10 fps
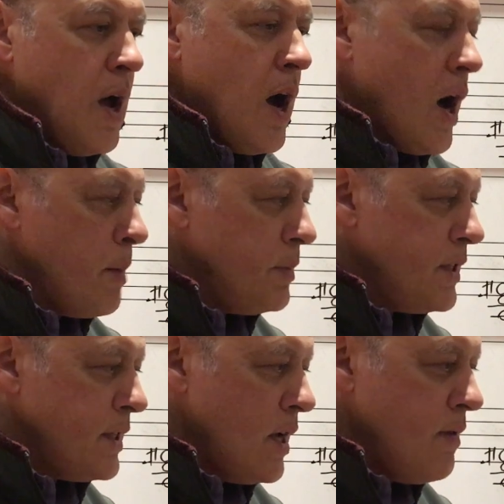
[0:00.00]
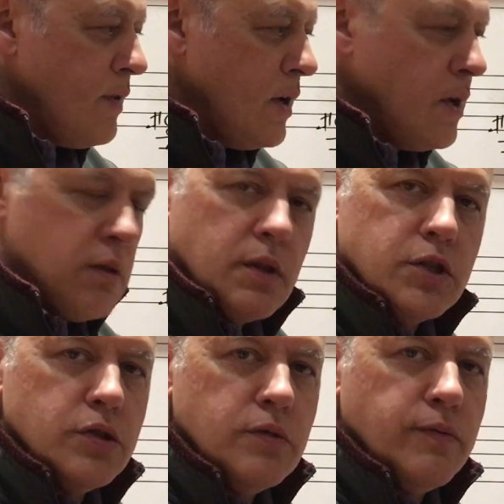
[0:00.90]
I'm saving the
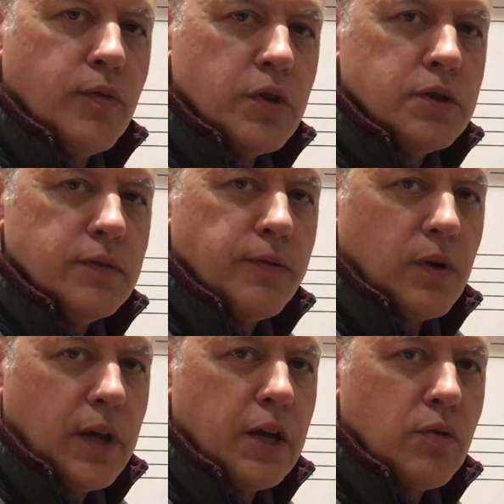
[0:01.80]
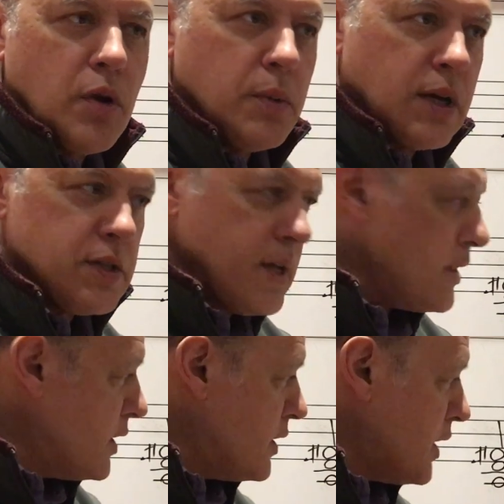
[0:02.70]
2-4-2 for later on because
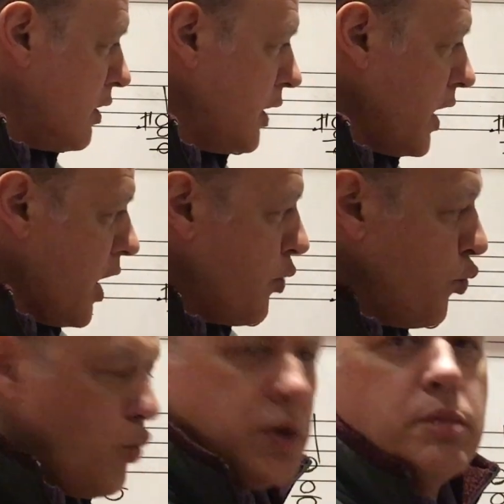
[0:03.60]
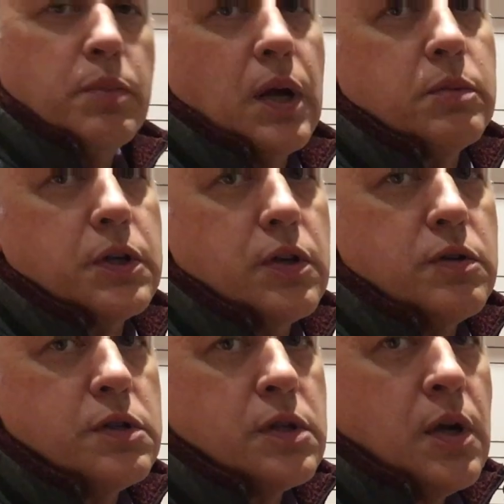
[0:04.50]
necessarily I wouldn't be able to
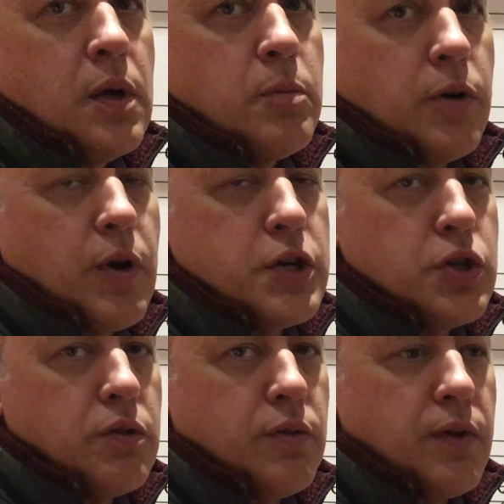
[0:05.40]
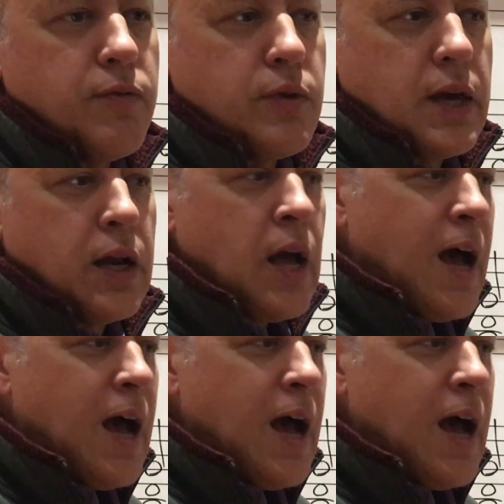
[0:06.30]
use progression 3 for that.